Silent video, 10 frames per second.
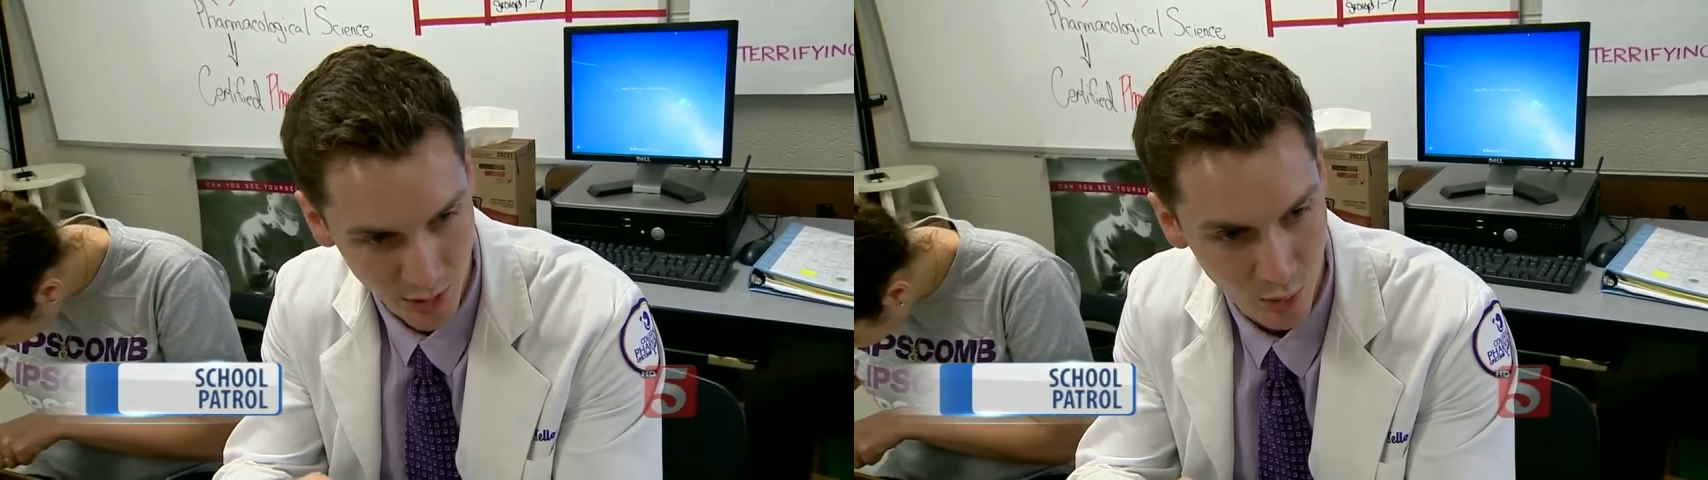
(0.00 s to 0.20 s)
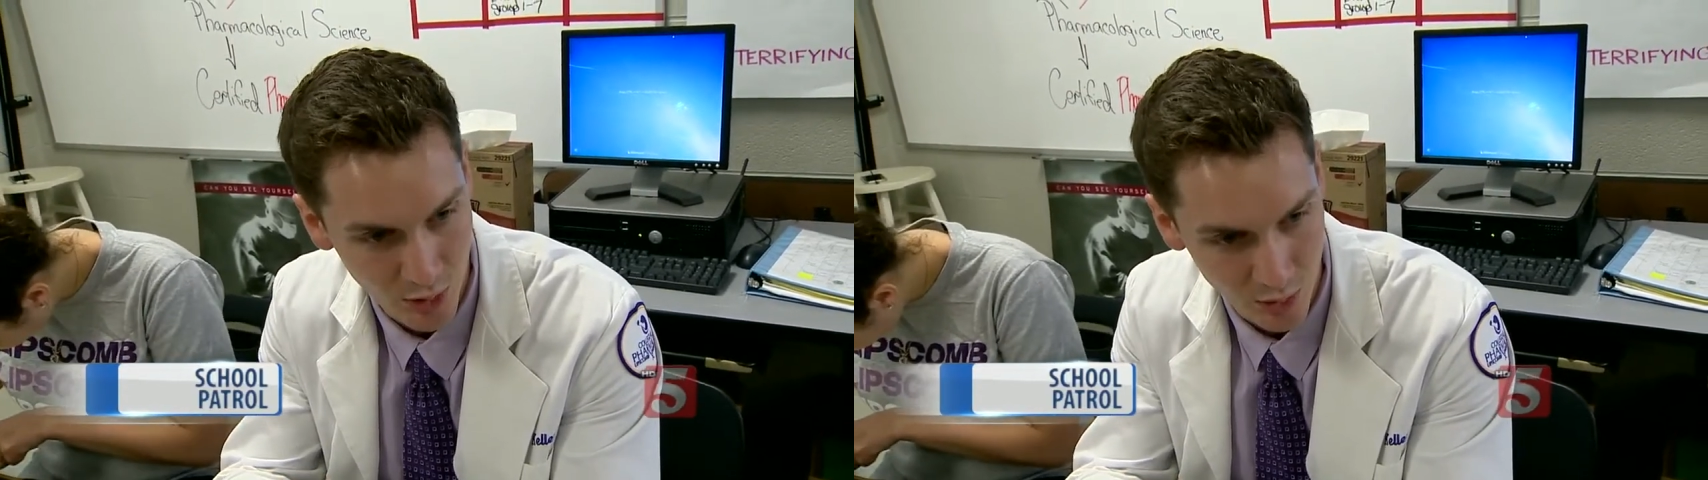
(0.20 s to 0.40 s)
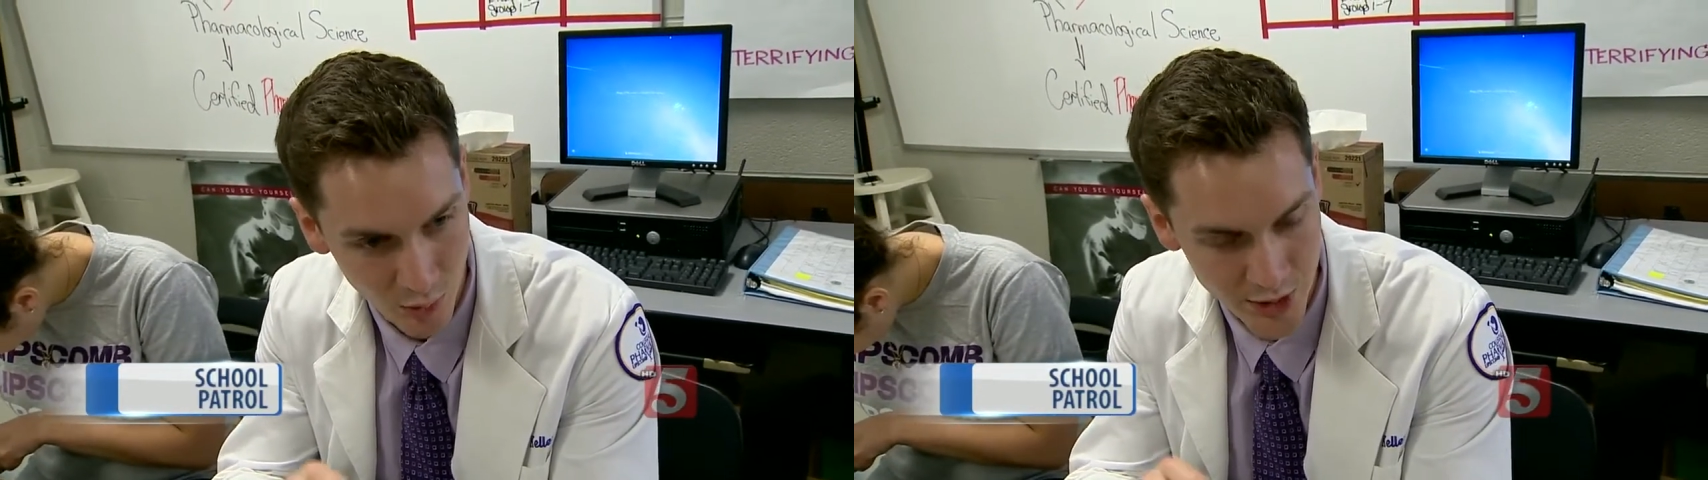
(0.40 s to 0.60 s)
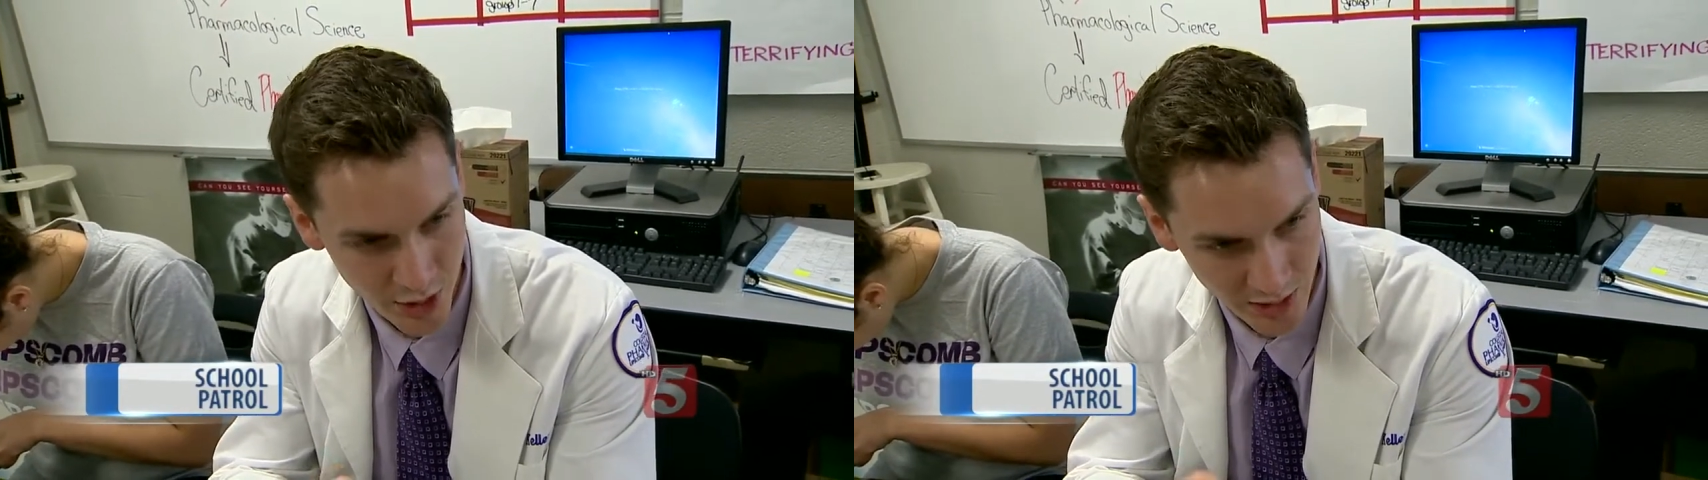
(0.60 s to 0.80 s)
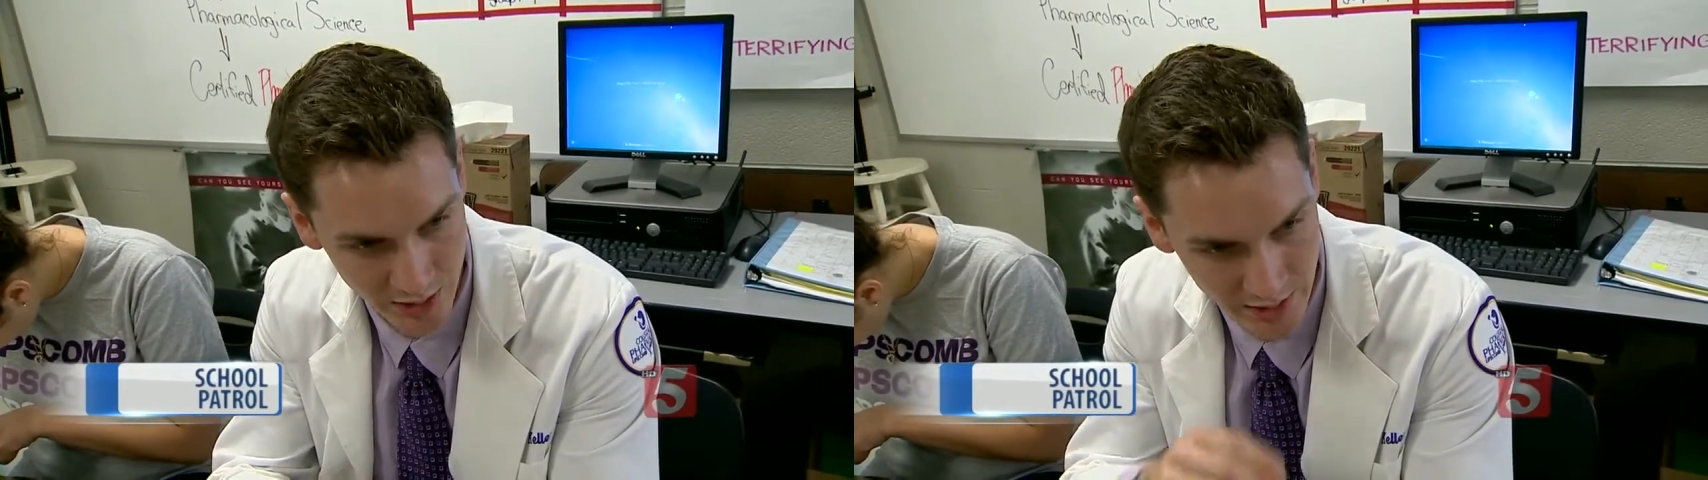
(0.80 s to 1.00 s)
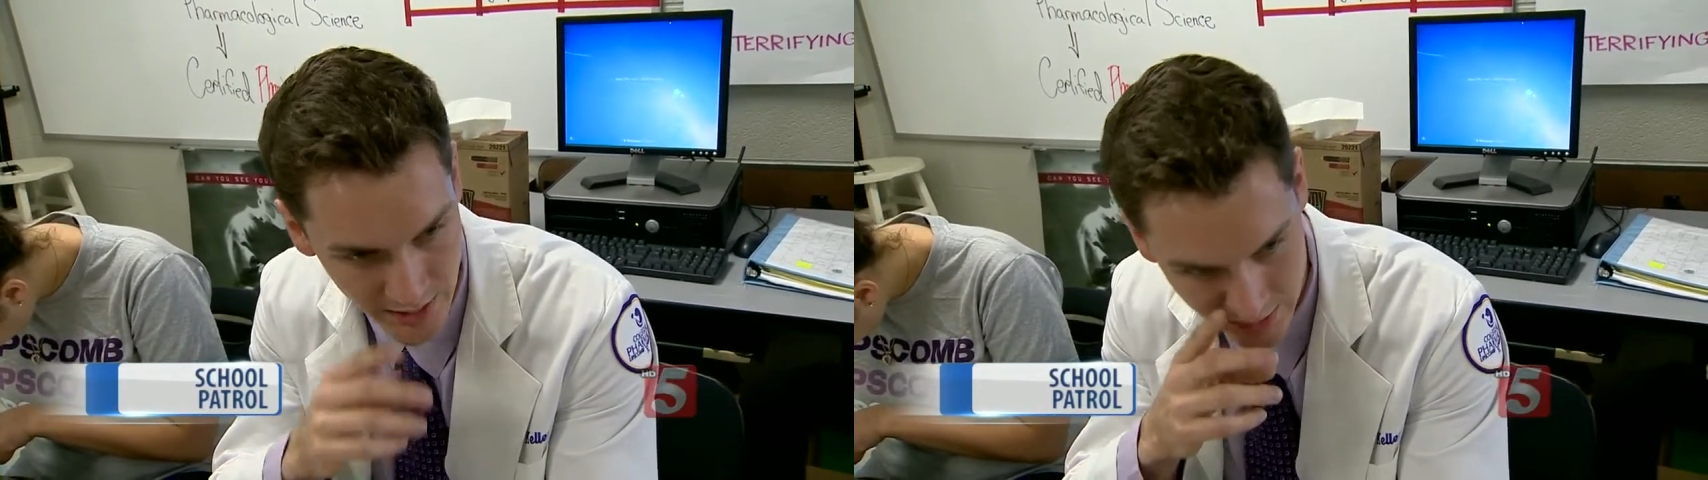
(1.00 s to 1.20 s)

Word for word: world what you're going to need